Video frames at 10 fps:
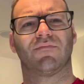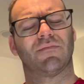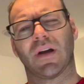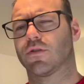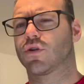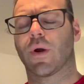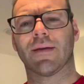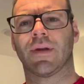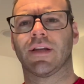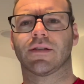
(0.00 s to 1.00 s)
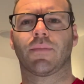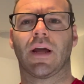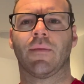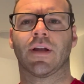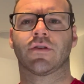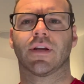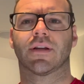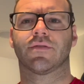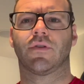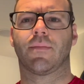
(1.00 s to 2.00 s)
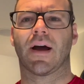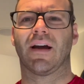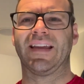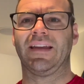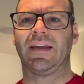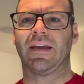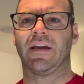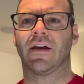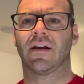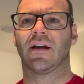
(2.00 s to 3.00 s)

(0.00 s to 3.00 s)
about 20 minutes of plyometrics for about a year